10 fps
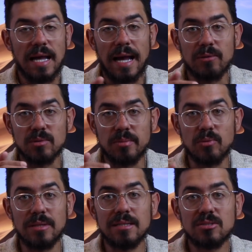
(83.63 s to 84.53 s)
I would be
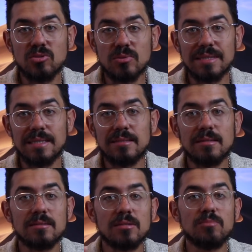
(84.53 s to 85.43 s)
willing to release
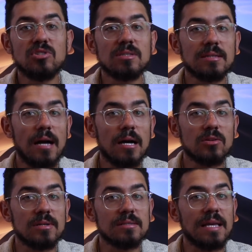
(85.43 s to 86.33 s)
it subject to
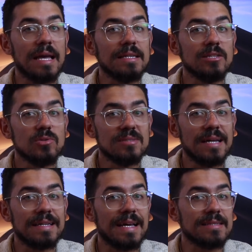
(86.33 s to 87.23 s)
Congress and use
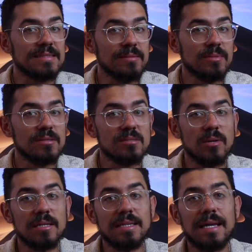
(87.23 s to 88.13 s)
that as stimulus
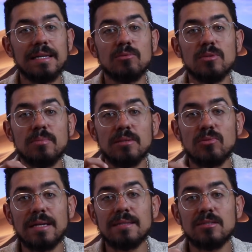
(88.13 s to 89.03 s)
money and it would be
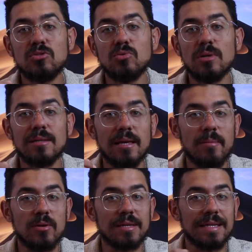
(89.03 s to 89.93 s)
right to the
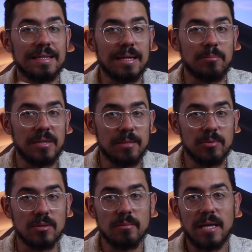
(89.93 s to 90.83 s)
American
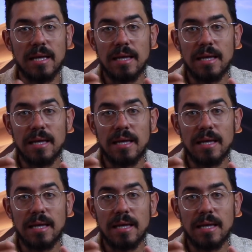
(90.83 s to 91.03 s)
people.